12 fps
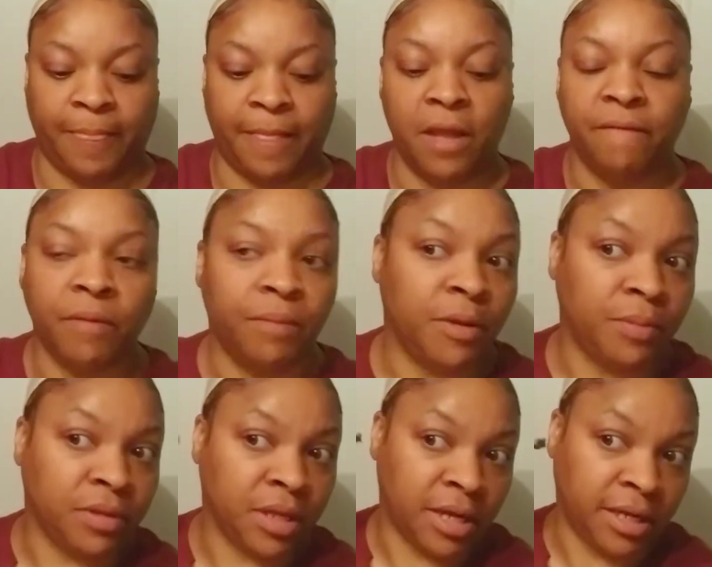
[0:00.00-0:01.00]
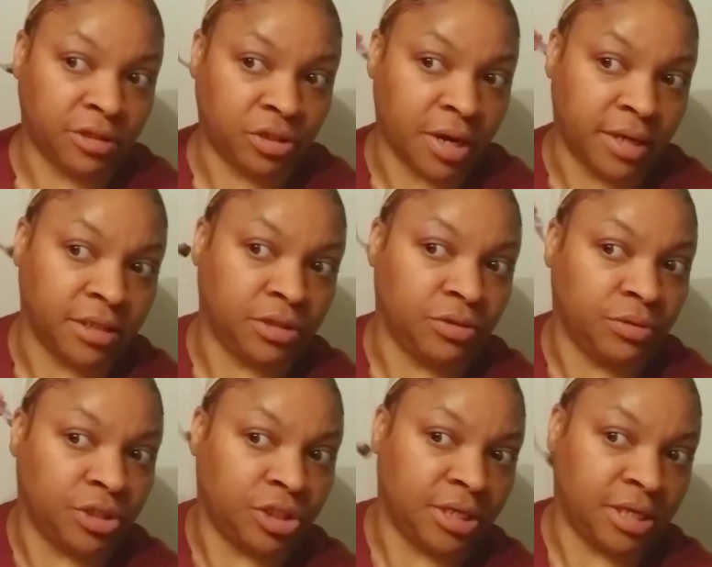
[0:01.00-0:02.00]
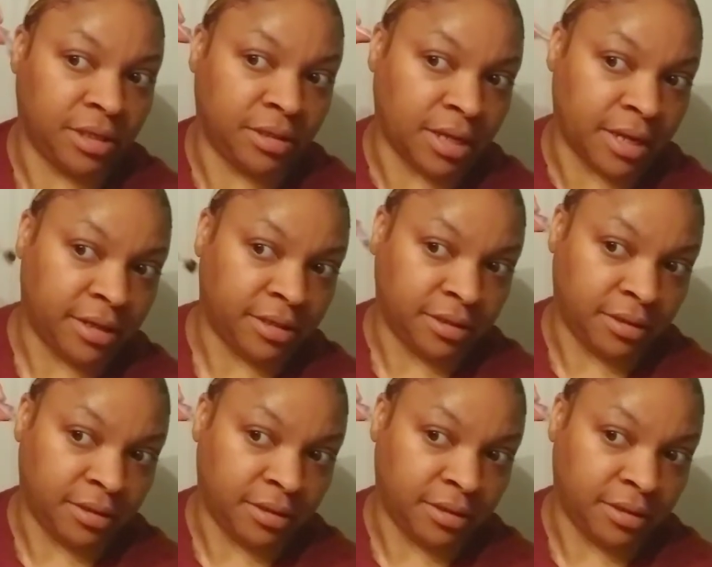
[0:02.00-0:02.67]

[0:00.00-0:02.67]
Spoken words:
Even people that ain't trying to do shit, like,